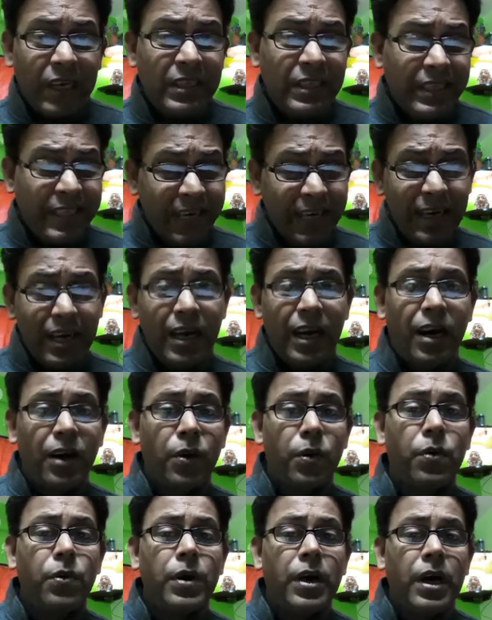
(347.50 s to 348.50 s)
till
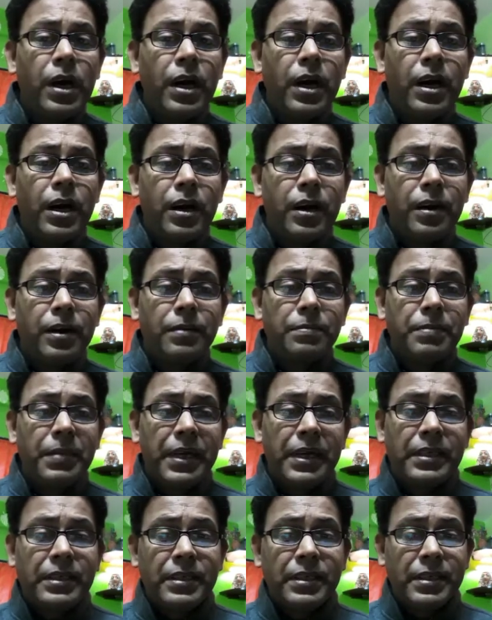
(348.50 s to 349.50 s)
now,
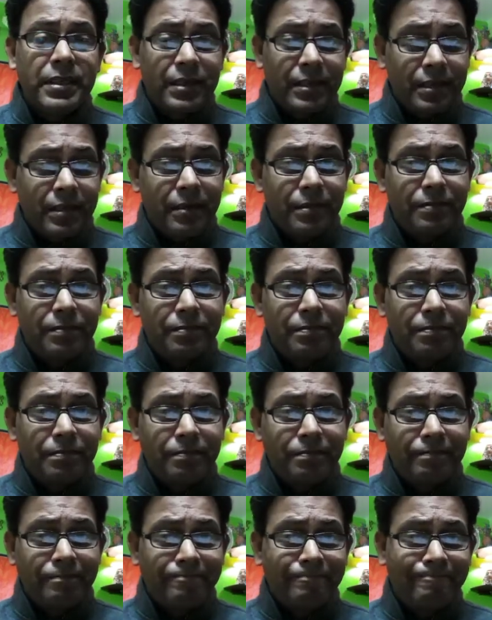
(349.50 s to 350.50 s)
it's
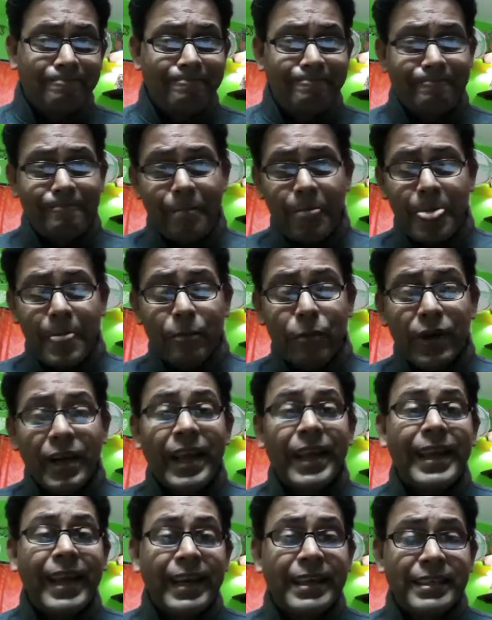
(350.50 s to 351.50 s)
what I
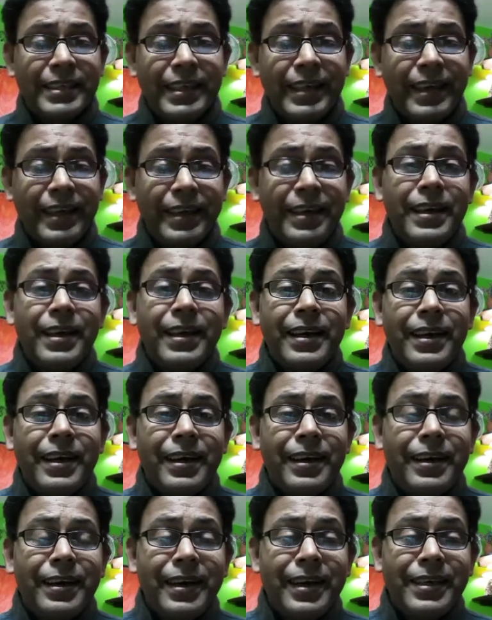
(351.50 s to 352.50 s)
can say.
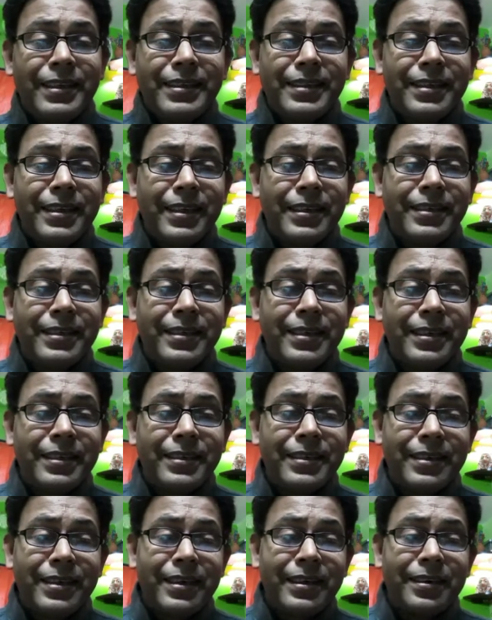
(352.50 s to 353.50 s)
It's
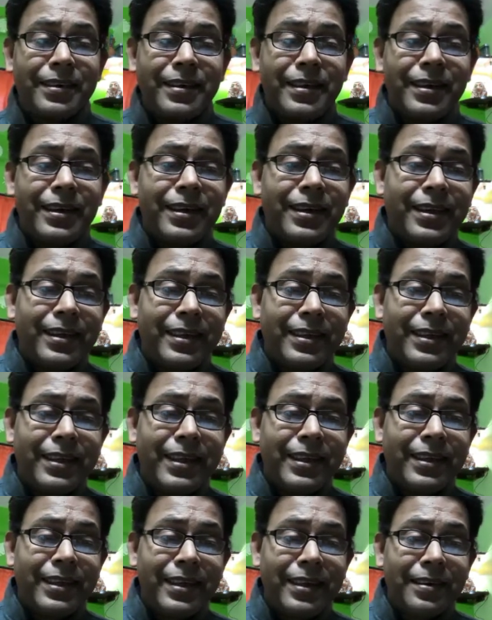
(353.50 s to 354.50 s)

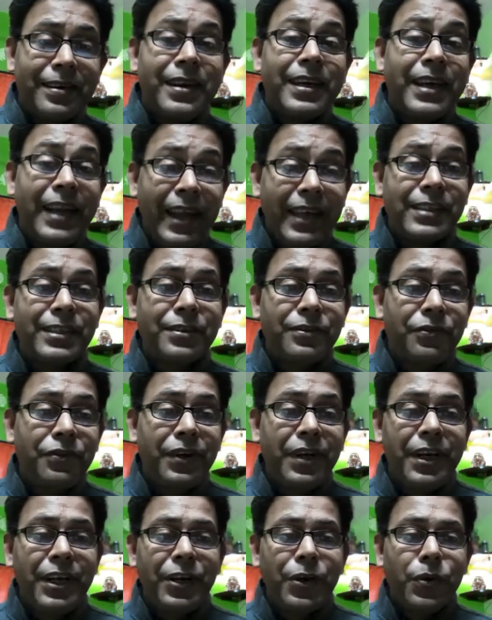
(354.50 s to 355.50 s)
in the next
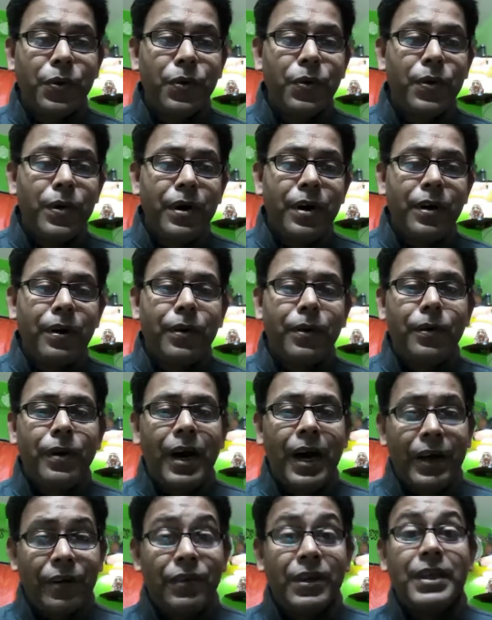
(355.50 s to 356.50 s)
video,
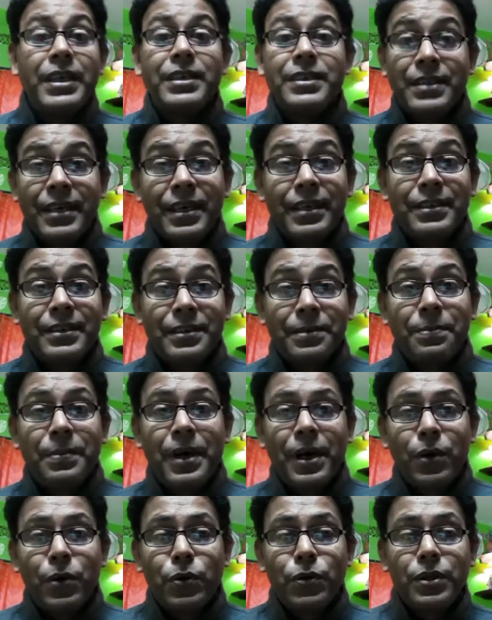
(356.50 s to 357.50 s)
I will discuss
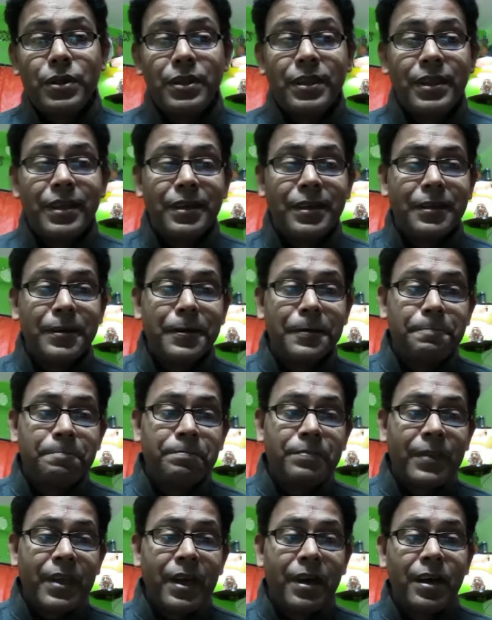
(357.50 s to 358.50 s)
about the
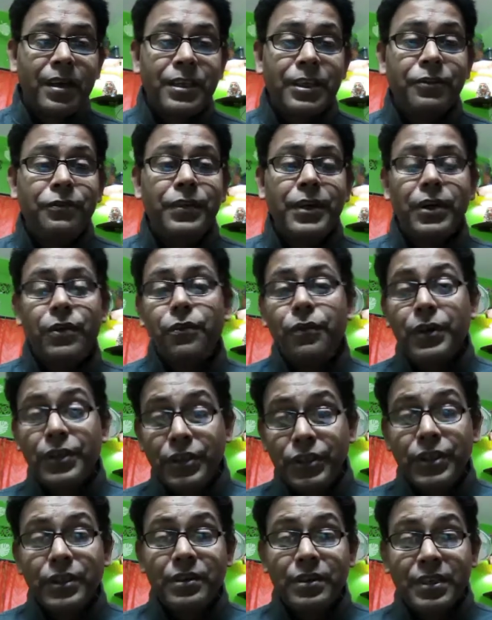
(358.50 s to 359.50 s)
different
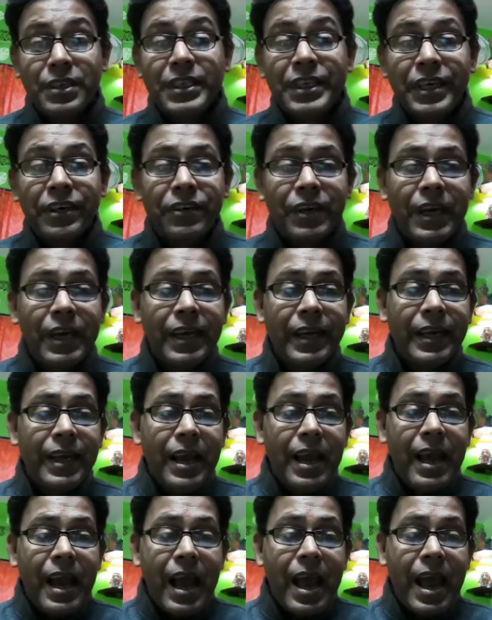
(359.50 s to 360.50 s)
questions generally
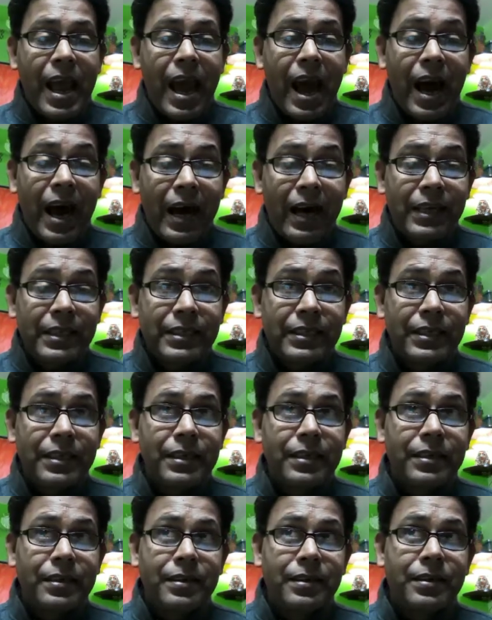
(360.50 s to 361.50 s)
asked
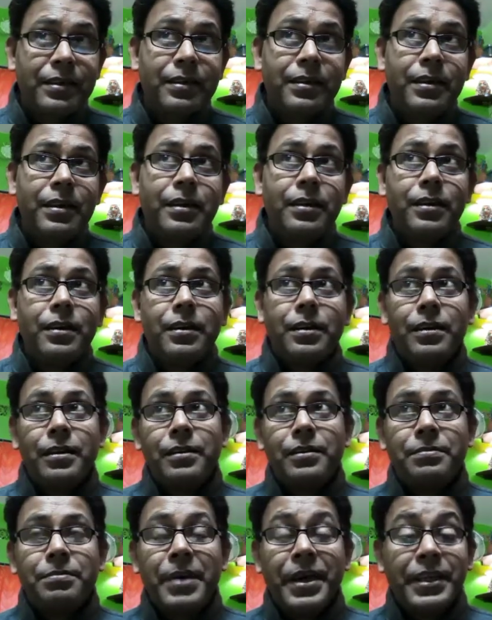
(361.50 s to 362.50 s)

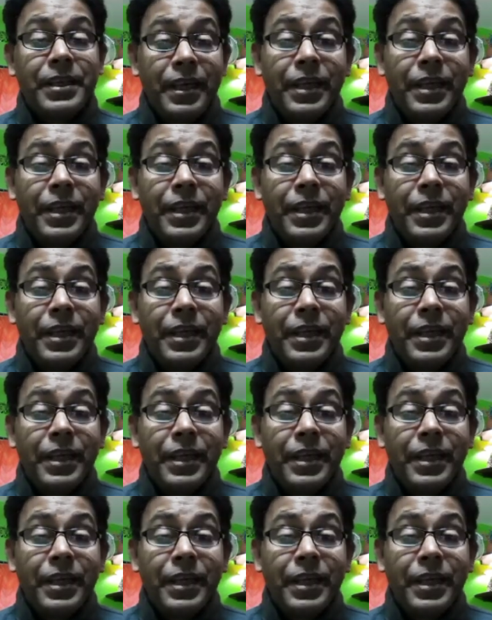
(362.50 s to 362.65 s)
by the